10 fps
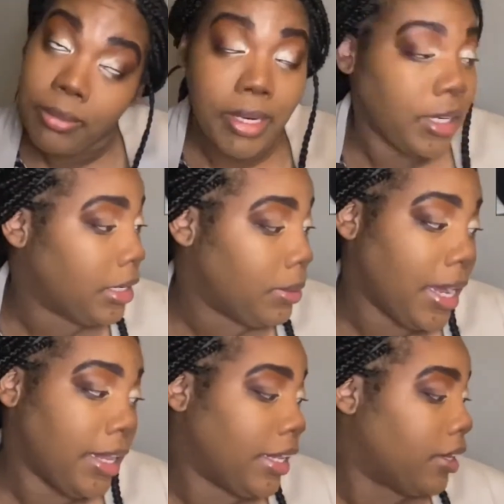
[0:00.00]
good with
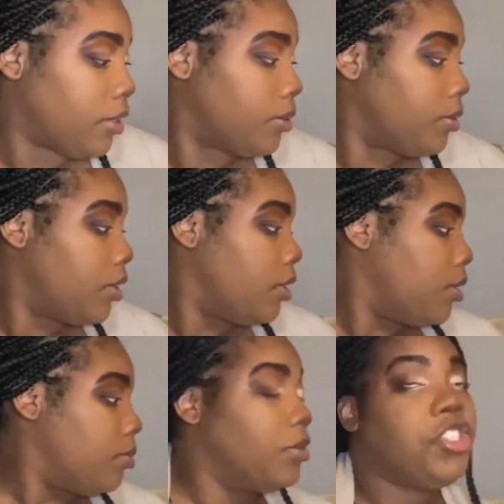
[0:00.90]
eyeliner,
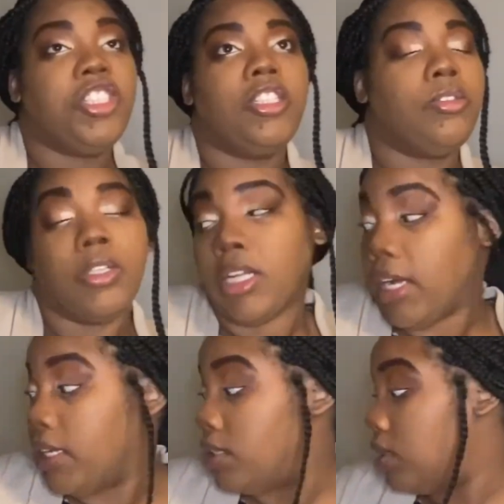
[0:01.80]
but she didn't do a lot,
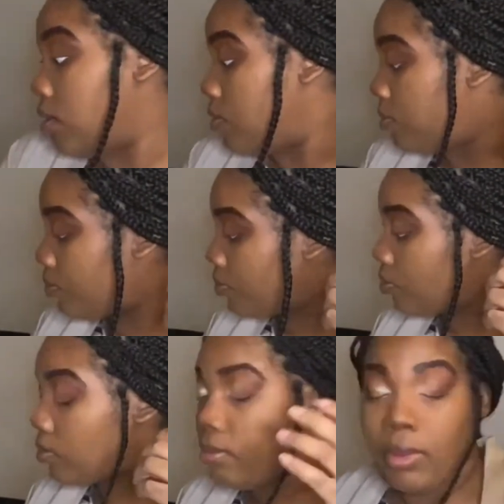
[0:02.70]
so
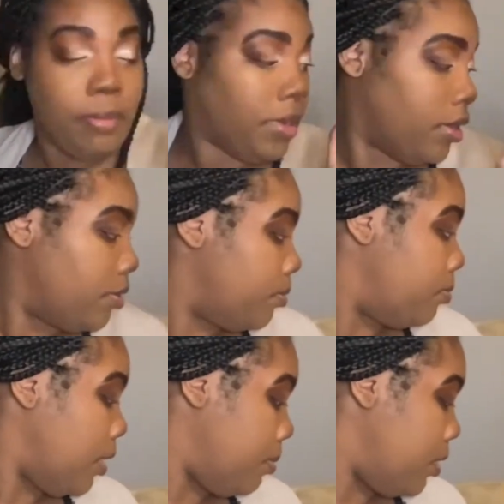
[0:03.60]
maybe
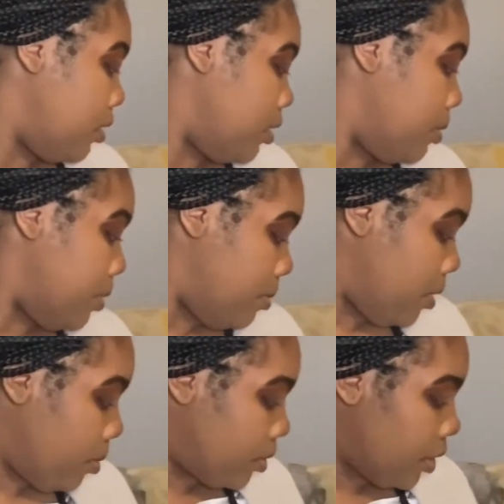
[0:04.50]
it
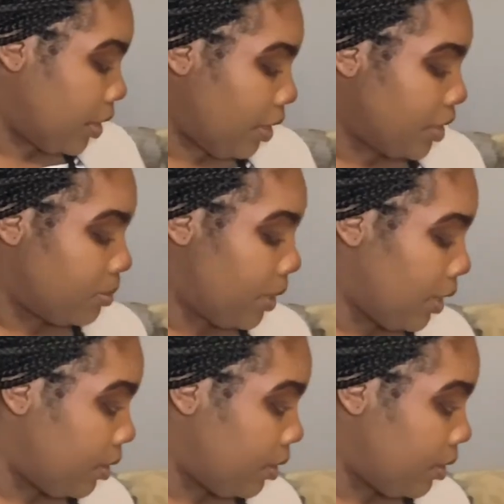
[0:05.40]
won't turn out as bad.